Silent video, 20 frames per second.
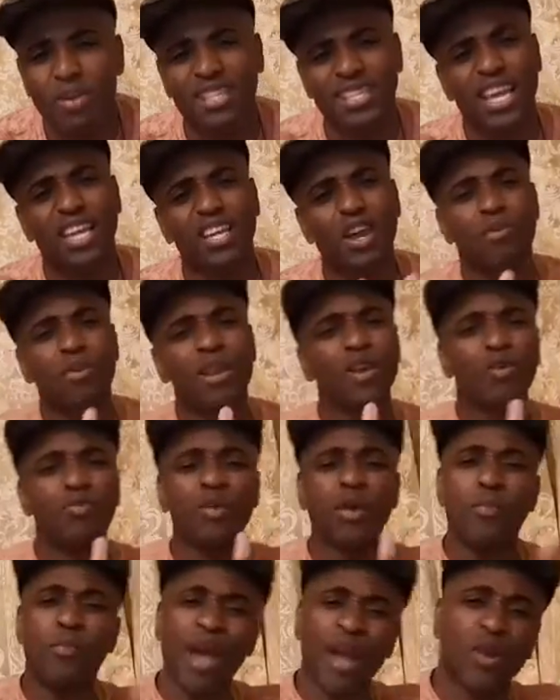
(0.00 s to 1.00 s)
of Prophet
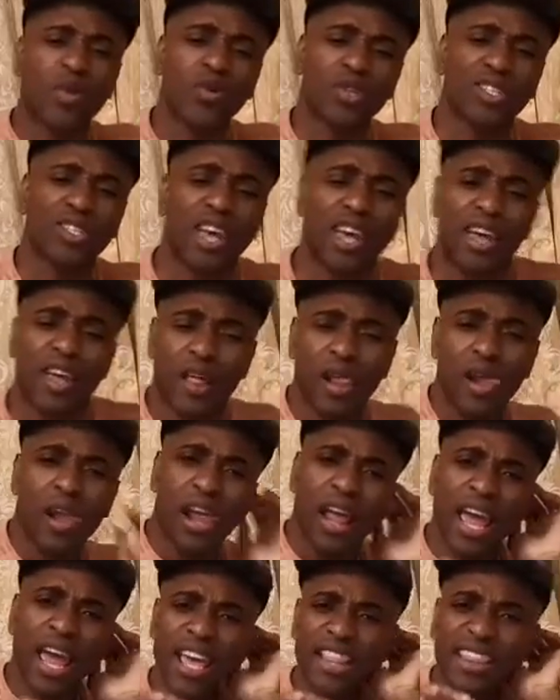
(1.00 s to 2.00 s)
Moses,
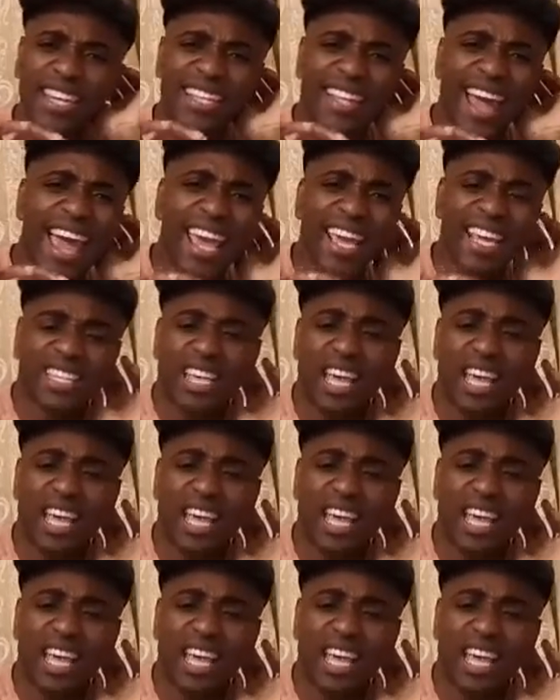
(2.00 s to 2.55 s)
God